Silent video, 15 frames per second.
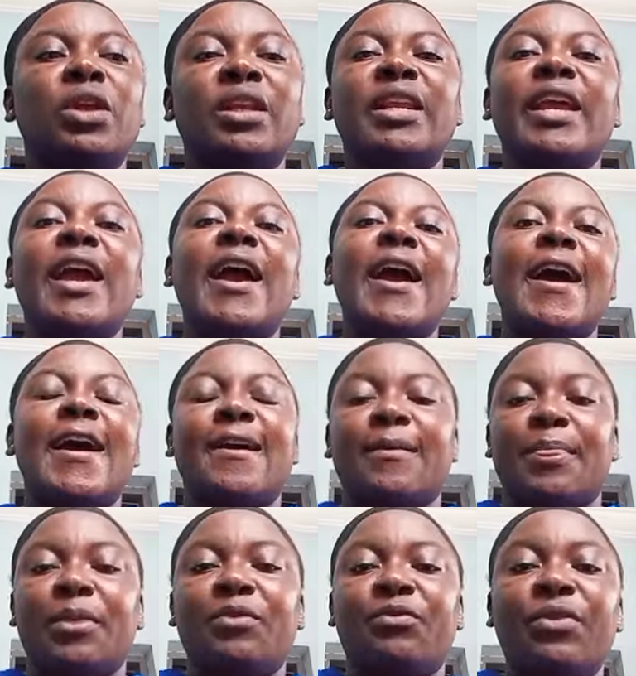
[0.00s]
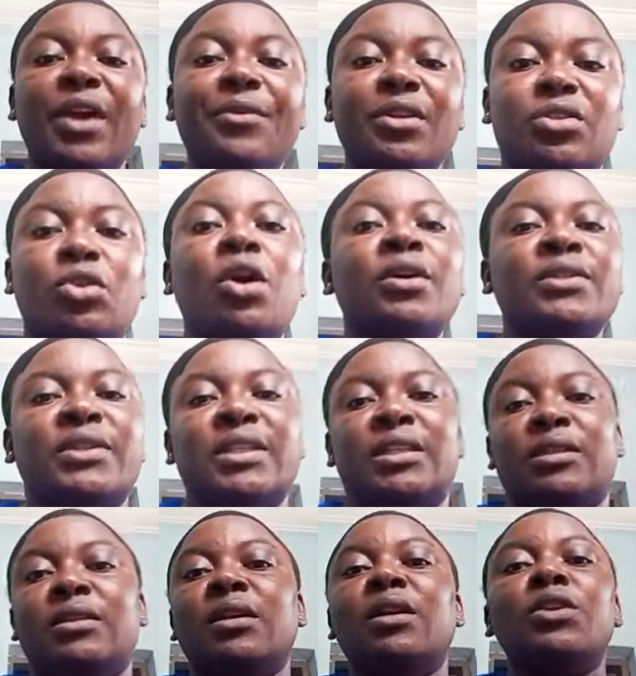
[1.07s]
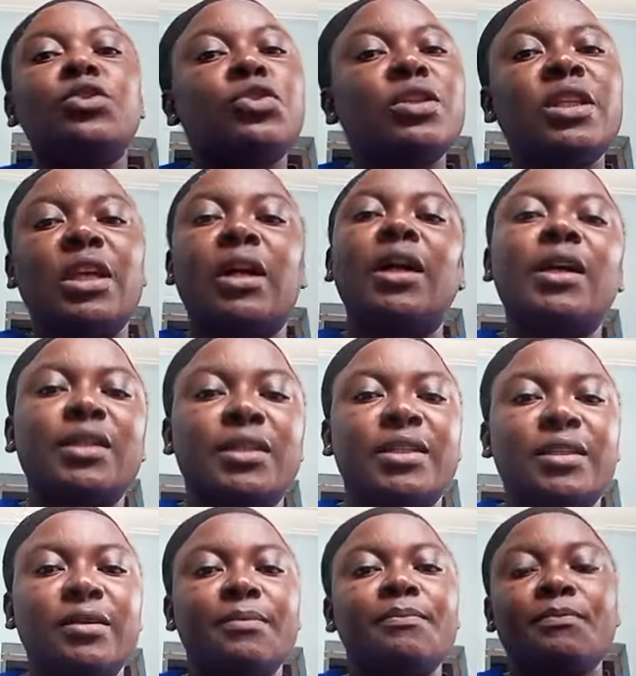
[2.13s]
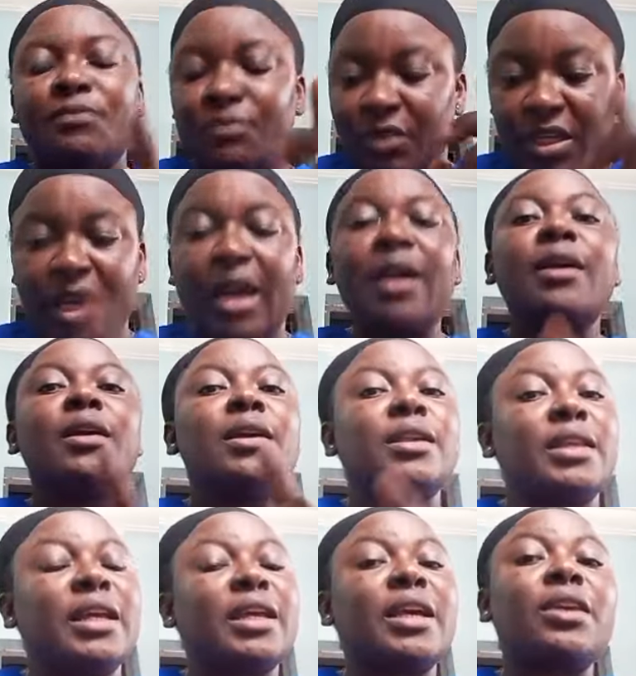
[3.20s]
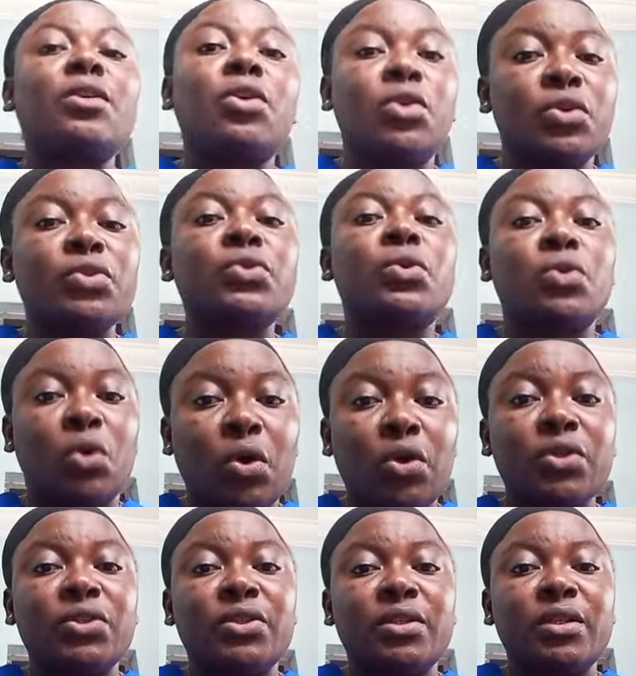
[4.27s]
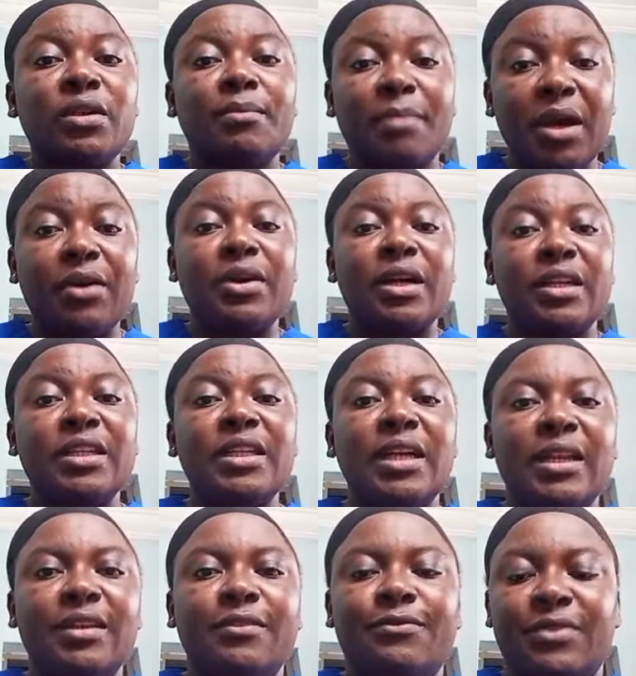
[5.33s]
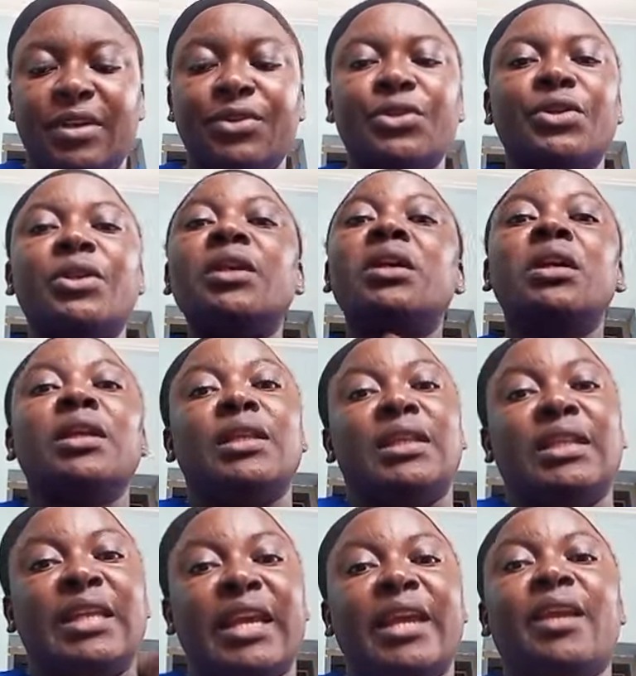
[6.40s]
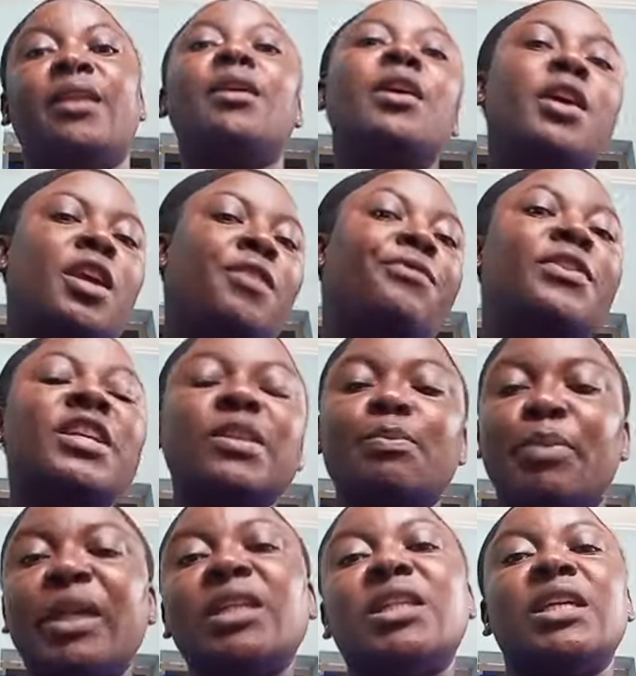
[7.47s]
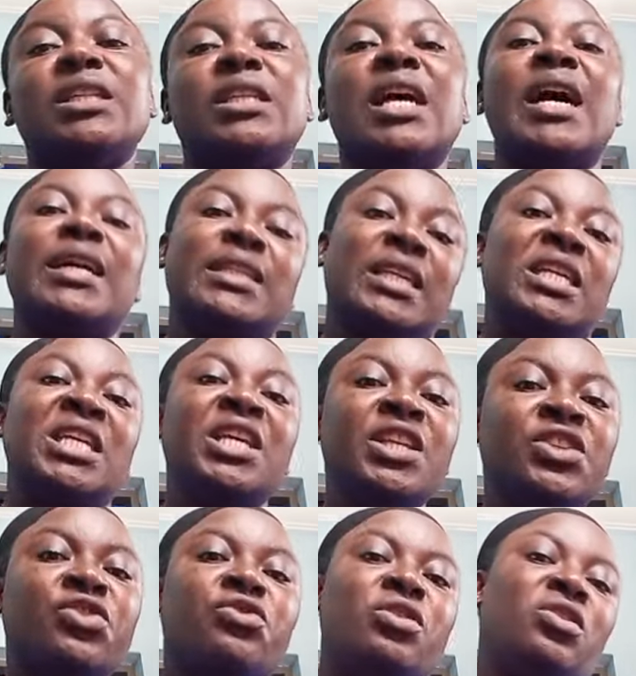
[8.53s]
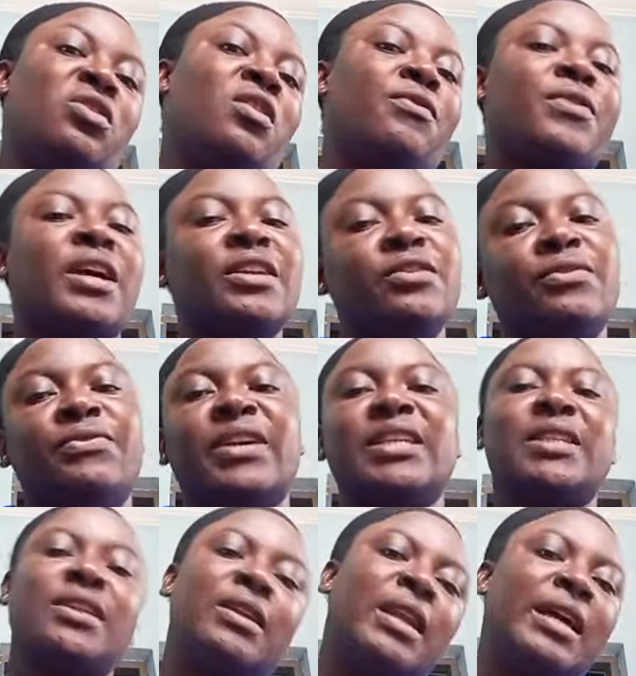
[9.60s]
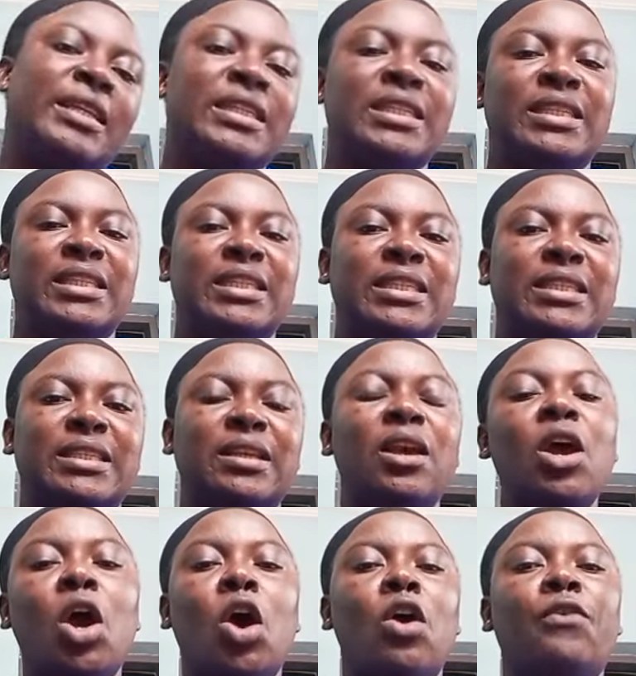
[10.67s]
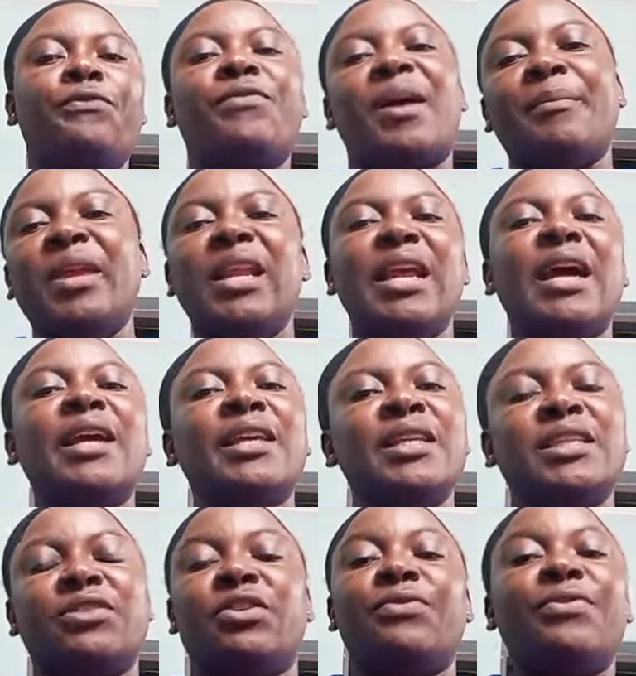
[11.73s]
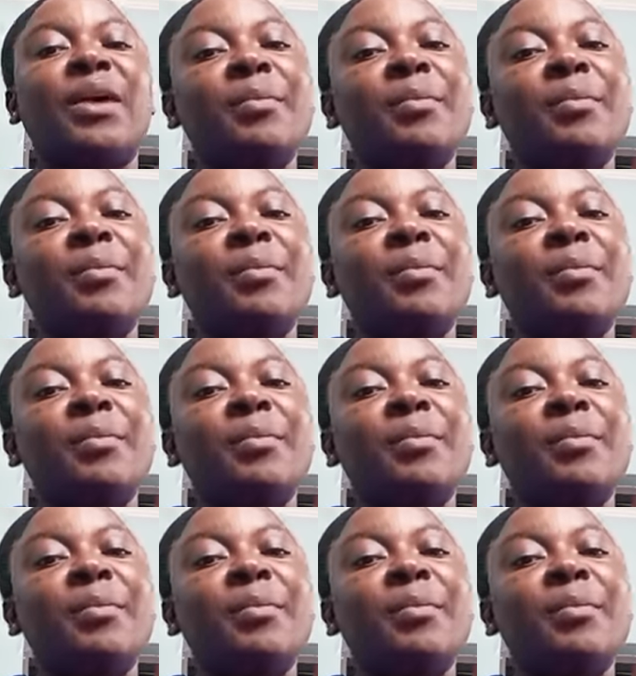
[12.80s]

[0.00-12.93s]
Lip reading: they are very toxic to the heart. Yeah, they can also cause myocardial infarction. Then, if this patient has a history of cardiovascular disease or family history